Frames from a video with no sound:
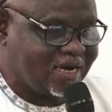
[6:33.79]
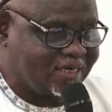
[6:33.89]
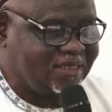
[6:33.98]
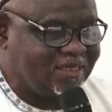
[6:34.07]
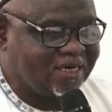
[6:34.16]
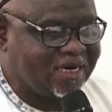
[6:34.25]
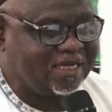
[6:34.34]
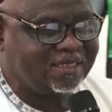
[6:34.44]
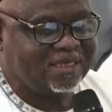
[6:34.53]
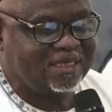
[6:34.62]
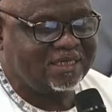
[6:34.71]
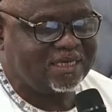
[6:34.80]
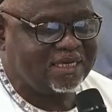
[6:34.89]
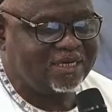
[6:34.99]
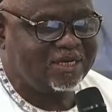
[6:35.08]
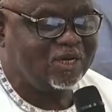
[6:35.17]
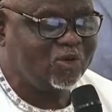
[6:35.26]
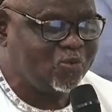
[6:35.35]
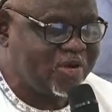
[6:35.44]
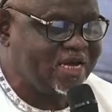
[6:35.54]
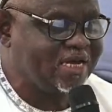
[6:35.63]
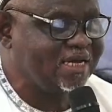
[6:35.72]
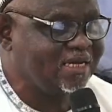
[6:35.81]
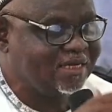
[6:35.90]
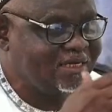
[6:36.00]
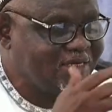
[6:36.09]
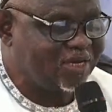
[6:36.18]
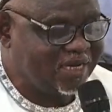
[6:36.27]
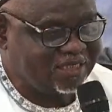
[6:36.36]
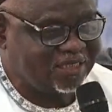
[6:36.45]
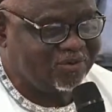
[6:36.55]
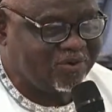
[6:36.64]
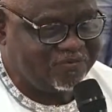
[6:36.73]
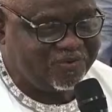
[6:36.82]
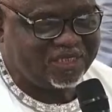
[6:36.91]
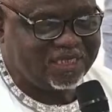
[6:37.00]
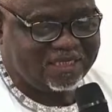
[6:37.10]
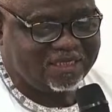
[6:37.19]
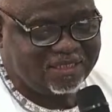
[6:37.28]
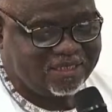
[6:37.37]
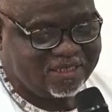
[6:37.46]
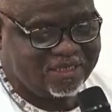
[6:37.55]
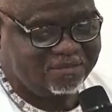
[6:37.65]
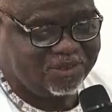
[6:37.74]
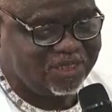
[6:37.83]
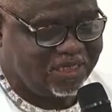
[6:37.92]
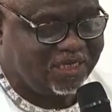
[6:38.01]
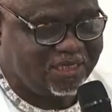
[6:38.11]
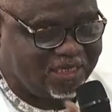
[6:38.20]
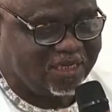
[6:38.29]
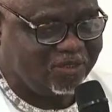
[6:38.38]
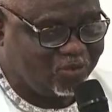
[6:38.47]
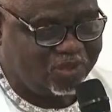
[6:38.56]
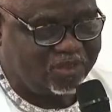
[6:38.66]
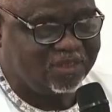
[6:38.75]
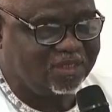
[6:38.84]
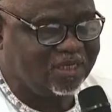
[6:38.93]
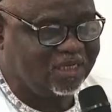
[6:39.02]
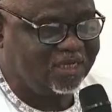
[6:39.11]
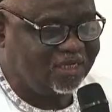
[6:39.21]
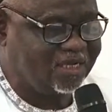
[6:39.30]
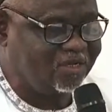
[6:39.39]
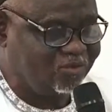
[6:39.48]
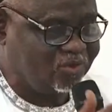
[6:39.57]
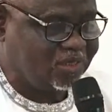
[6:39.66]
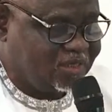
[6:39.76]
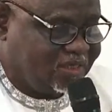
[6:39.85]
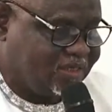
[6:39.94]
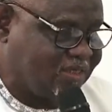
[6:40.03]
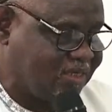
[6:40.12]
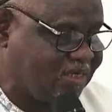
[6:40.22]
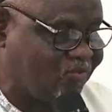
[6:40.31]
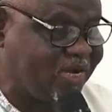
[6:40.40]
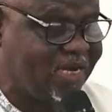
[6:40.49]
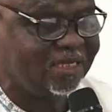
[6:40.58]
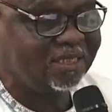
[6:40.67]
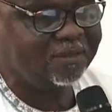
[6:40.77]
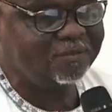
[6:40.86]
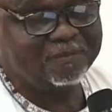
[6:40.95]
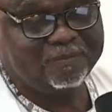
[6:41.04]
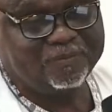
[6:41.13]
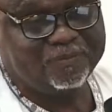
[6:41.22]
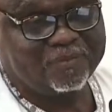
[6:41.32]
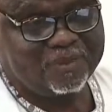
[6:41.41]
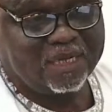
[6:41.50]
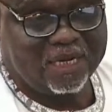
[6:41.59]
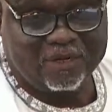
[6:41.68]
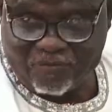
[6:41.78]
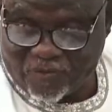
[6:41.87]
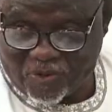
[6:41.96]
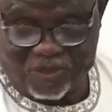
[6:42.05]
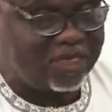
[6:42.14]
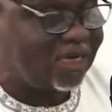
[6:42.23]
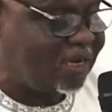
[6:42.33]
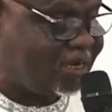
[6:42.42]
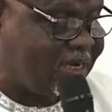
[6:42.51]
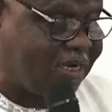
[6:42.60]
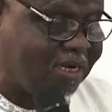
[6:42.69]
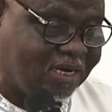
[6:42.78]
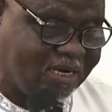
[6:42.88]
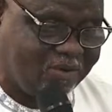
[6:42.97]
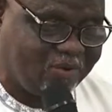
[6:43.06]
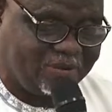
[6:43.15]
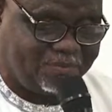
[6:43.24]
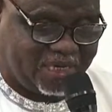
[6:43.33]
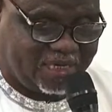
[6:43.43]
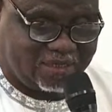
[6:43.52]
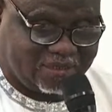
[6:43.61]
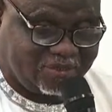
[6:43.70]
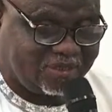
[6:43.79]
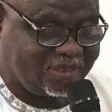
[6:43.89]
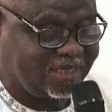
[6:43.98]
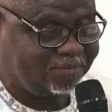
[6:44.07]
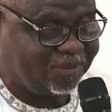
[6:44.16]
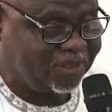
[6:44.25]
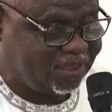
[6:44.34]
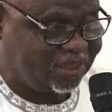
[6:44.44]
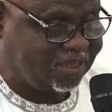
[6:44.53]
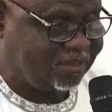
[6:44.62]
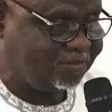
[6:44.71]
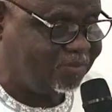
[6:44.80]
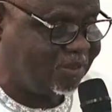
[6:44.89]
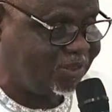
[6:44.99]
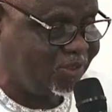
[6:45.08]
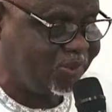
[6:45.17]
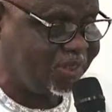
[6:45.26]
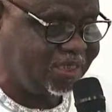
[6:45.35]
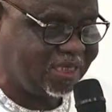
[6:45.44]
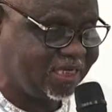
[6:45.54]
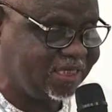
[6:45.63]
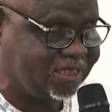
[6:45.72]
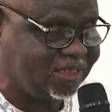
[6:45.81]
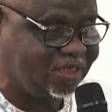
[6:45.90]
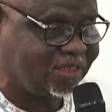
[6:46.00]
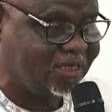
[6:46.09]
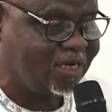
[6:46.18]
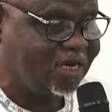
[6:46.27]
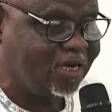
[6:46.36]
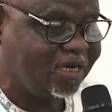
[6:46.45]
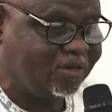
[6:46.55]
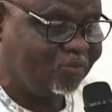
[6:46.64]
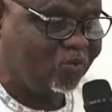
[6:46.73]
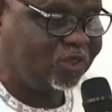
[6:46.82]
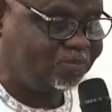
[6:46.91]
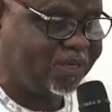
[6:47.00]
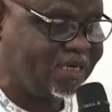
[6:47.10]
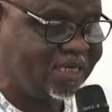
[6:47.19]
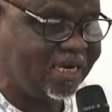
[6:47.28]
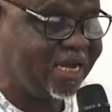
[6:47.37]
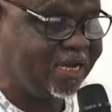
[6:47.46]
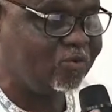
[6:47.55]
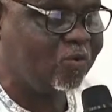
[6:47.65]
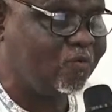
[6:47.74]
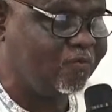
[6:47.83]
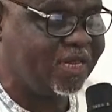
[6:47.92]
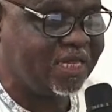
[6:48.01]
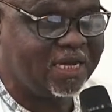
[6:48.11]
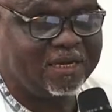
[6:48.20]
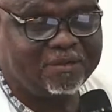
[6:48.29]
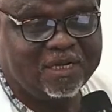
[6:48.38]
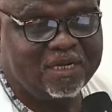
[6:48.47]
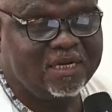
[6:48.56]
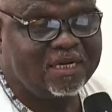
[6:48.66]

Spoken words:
At the RAC Center, where the election officials, especially the youths, the NU and the NYSC, and of course our men, that means the security agencies, who spend a night over there,